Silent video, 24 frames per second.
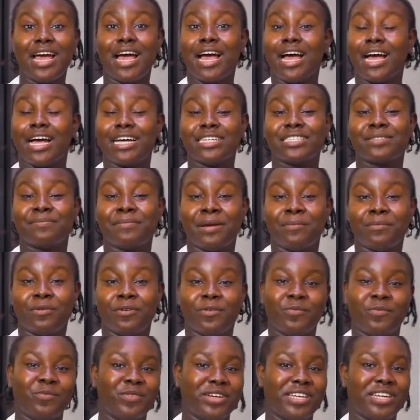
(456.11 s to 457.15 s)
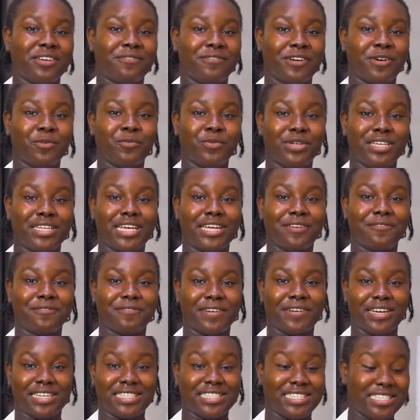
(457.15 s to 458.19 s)
Ask my mom whenever we get
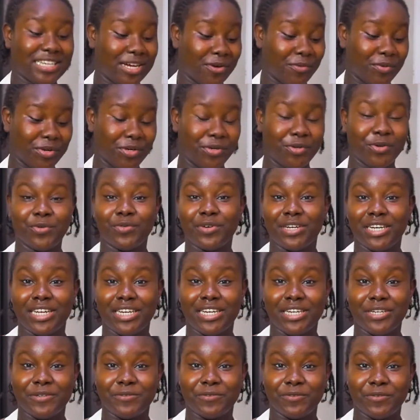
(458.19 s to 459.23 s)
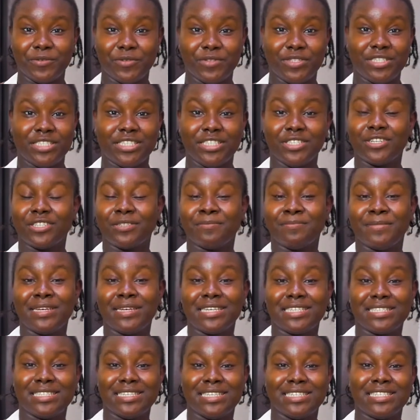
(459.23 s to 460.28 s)
feisty and we don't want any fruits. She just
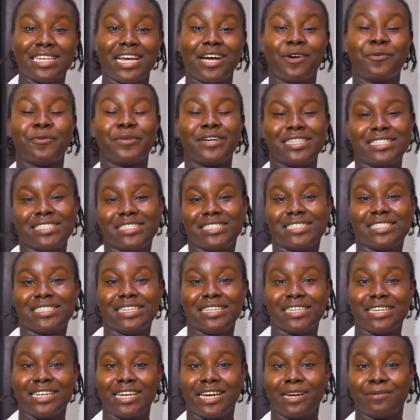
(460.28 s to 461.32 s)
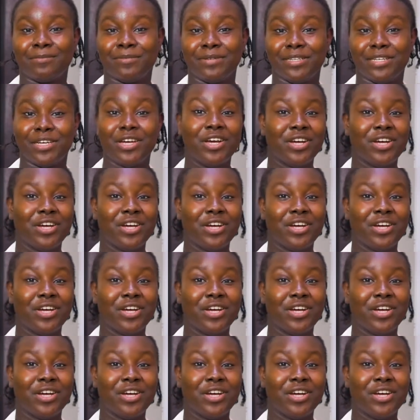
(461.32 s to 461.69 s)
makes this and we're instantly happy.